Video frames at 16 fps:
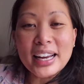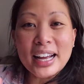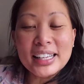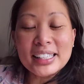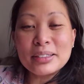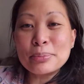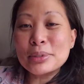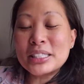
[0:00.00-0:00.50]
that
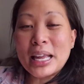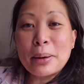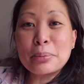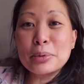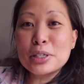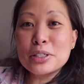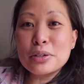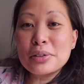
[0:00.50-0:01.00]
I was
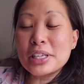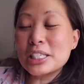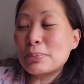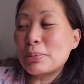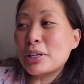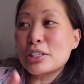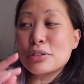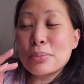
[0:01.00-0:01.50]
able to do
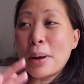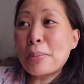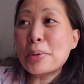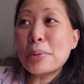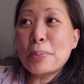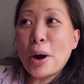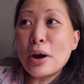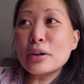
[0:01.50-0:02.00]
this, because
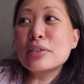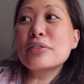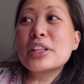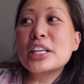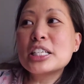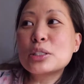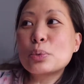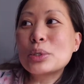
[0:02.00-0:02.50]
remember, part of
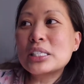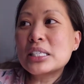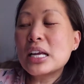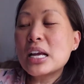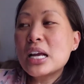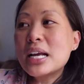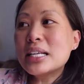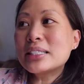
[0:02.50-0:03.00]
this was
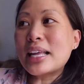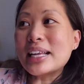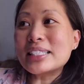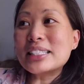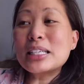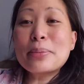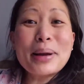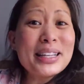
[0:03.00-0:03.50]

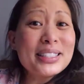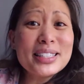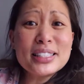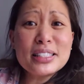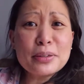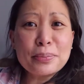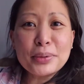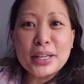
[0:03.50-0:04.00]
testing my
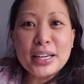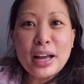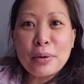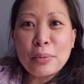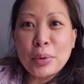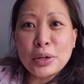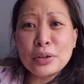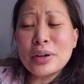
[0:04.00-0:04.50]
discipline. I
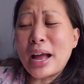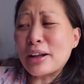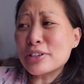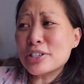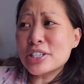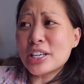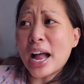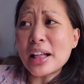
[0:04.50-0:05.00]
wondered
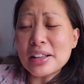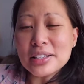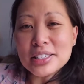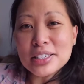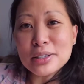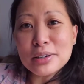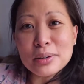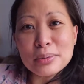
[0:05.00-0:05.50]
how
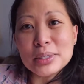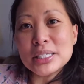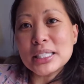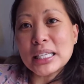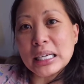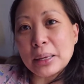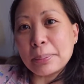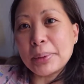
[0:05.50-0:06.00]
challenging it
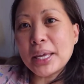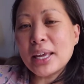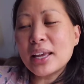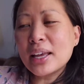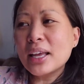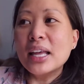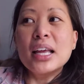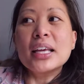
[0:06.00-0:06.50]
was gonna
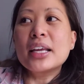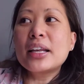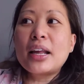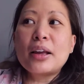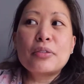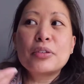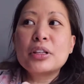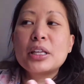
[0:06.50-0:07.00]
be. Could
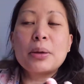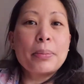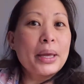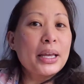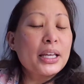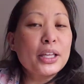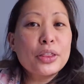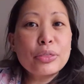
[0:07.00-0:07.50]
I really
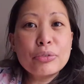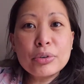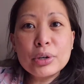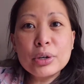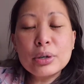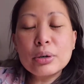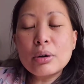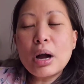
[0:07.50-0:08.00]
make it
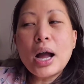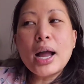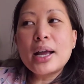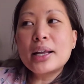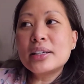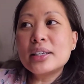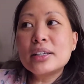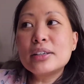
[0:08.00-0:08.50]
through?
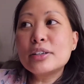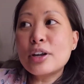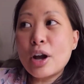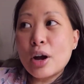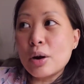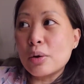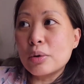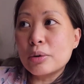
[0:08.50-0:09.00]
I didn't
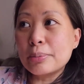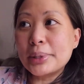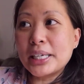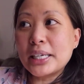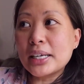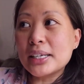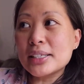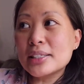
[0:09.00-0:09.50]
know,
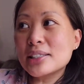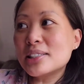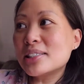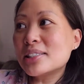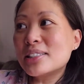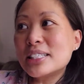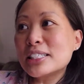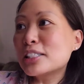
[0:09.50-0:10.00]
because
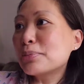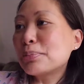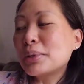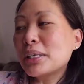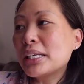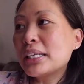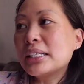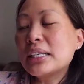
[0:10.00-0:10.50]

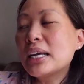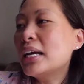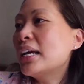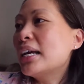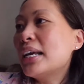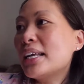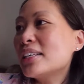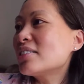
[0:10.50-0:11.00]
discipline
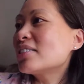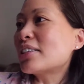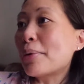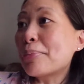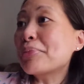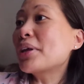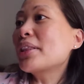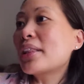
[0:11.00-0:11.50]
is
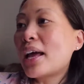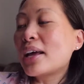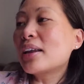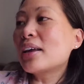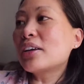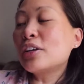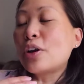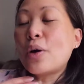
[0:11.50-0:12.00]
something
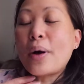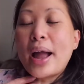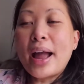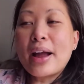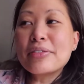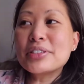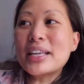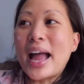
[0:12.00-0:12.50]
that, you know, I
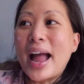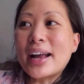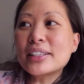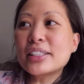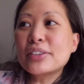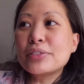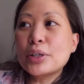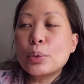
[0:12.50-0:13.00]
have to
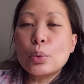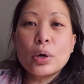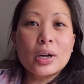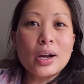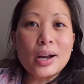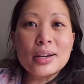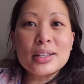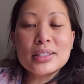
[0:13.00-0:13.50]
actively
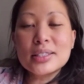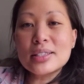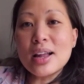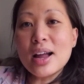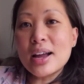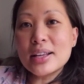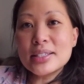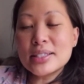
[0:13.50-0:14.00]
work on. It's
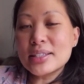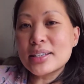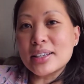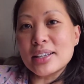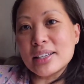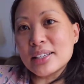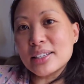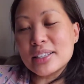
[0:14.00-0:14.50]
not
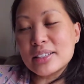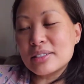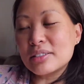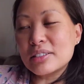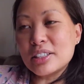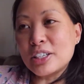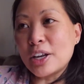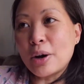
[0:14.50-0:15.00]
a,
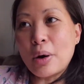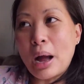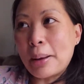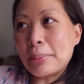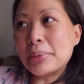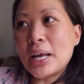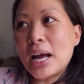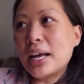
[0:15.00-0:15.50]
you know,
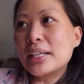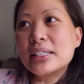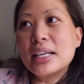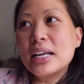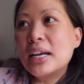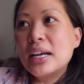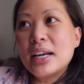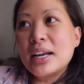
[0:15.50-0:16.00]
I'm not
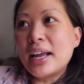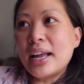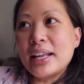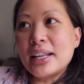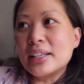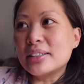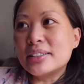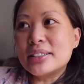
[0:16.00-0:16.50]

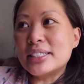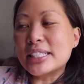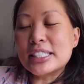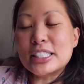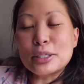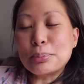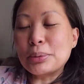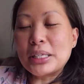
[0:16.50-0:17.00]
a
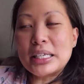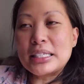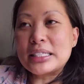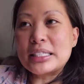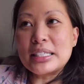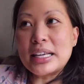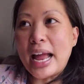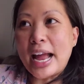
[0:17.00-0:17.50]

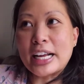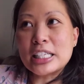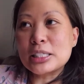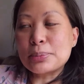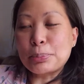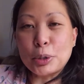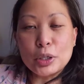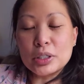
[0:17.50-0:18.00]
disciplined
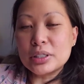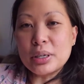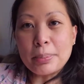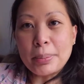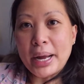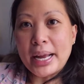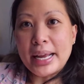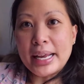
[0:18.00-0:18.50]
expert
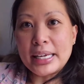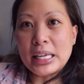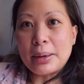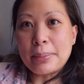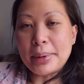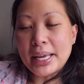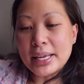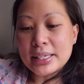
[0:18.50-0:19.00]
by
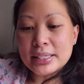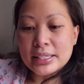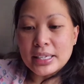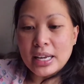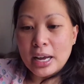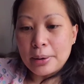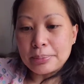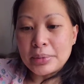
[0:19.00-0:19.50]
any means,
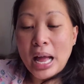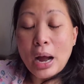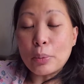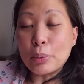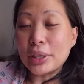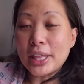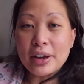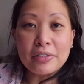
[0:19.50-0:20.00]

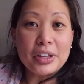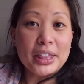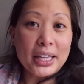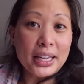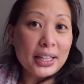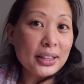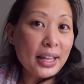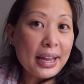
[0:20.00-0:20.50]
not with
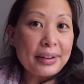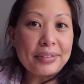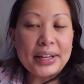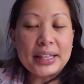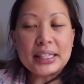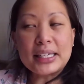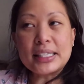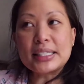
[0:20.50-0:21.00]
everything in life,
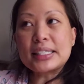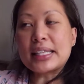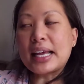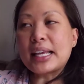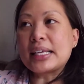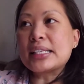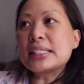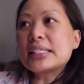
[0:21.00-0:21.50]
at least,
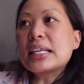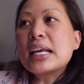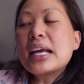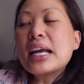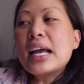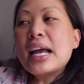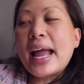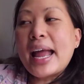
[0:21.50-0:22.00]
that is.
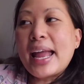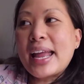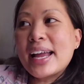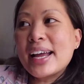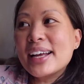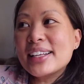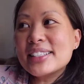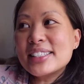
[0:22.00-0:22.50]

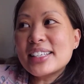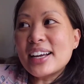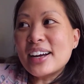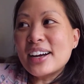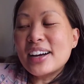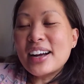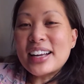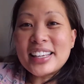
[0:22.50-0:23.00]
And
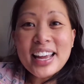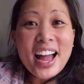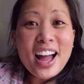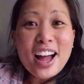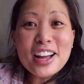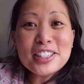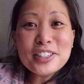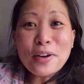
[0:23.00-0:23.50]

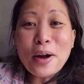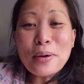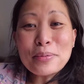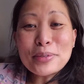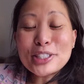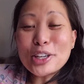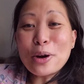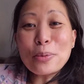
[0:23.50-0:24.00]
yeah, so
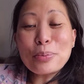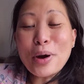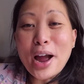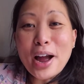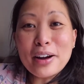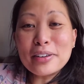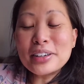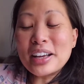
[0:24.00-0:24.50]
I'm so
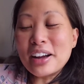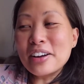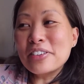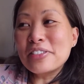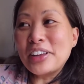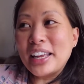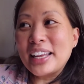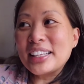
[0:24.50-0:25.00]
proud
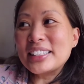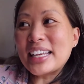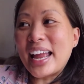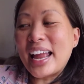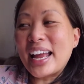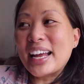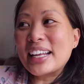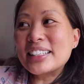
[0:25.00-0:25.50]
of it,
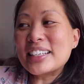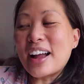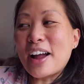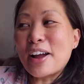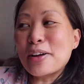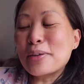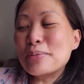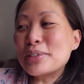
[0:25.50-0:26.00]
and
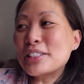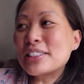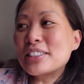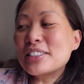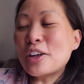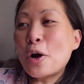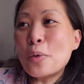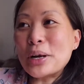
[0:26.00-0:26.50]
I'm
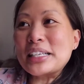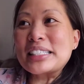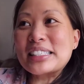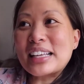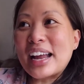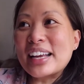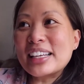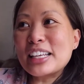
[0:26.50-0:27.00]
so
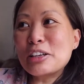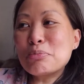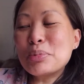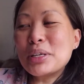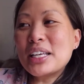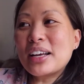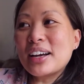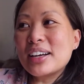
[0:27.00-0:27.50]
excited
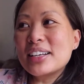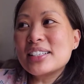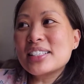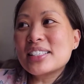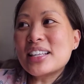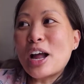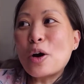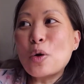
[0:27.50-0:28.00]

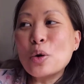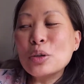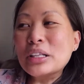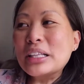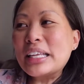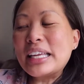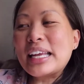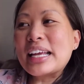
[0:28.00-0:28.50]
because not
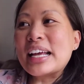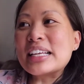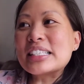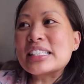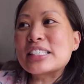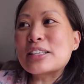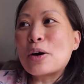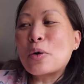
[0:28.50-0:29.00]
only
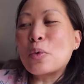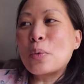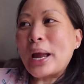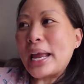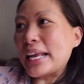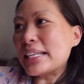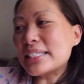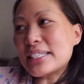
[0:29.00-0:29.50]
has the
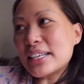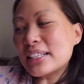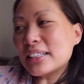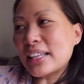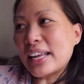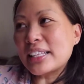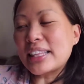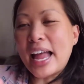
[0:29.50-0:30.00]
weight,
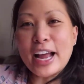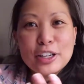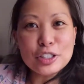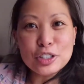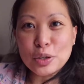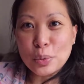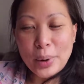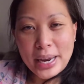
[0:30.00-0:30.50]
like the
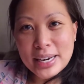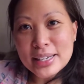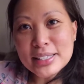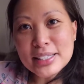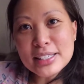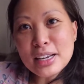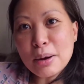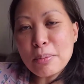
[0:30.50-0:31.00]
extra weight,
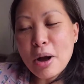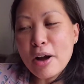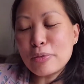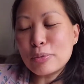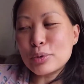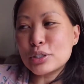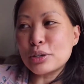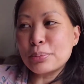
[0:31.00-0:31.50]
has come
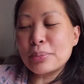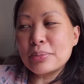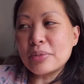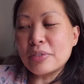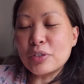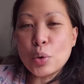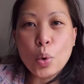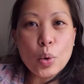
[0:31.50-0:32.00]
off, which of
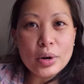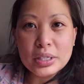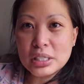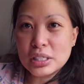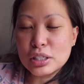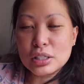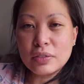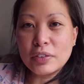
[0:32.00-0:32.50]

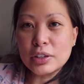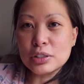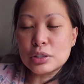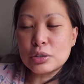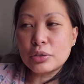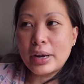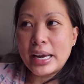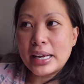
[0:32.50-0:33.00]
course just
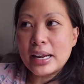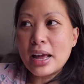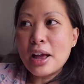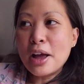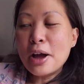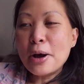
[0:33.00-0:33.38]
feels great,